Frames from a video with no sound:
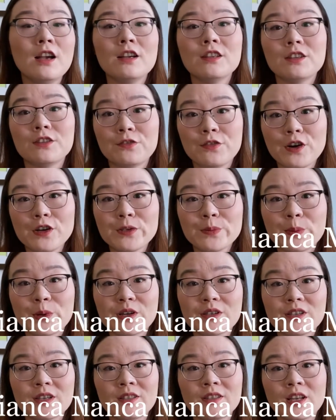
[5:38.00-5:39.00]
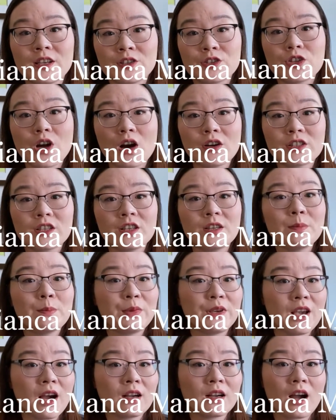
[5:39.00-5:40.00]
The first person is Dr.
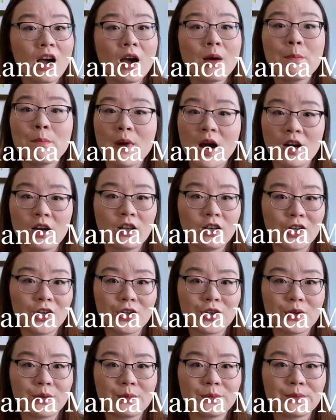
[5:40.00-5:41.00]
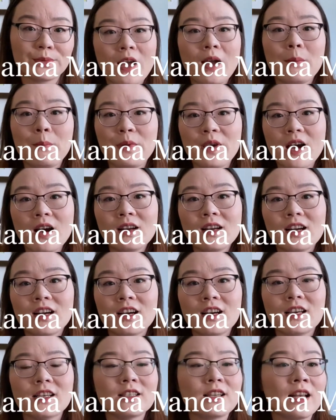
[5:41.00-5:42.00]
Bianca Marcolino. Bianca
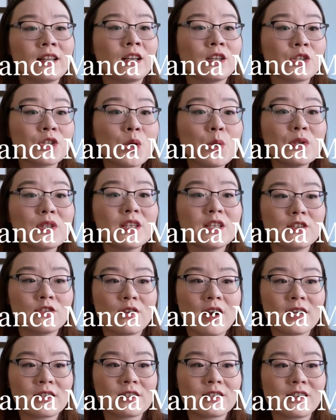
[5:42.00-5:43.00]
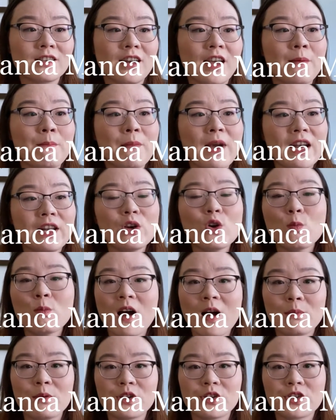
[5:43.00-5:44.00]
is an associate director in medical
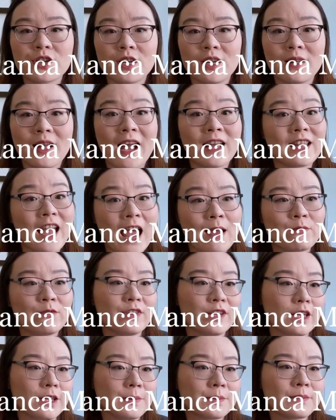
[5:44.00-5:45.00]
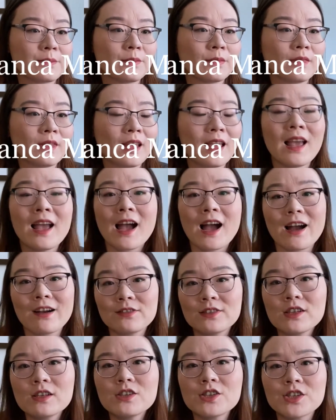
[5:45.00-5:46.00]
publishing at AbbVie.
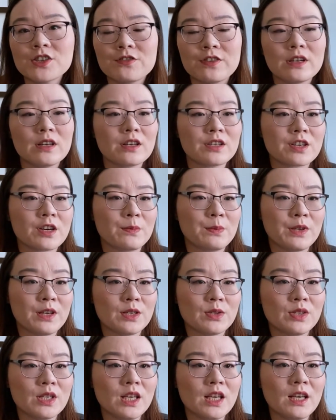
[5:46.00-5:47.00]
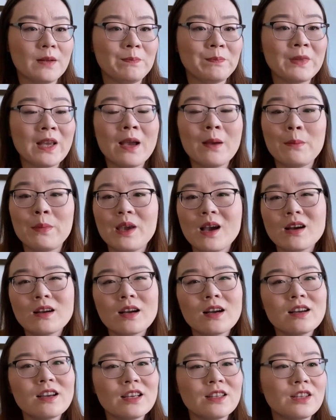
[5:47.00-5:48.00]
After she finished her PhD,
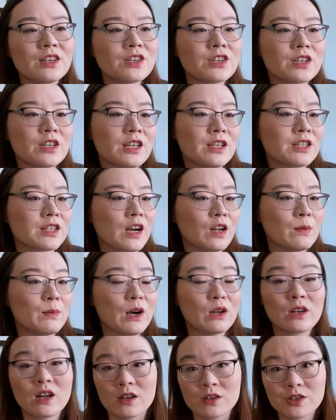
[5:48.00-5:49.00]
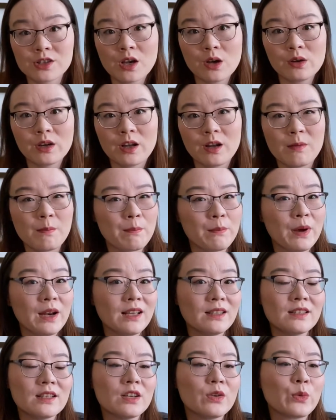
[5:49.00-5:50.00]
Bianca initially thought about consulting, but
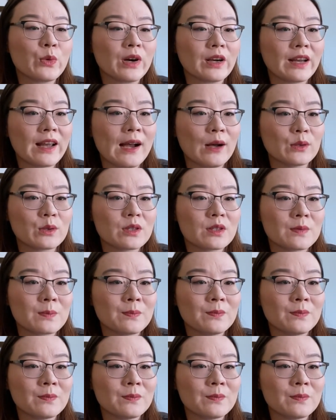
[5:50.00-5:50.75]
it didn't work out.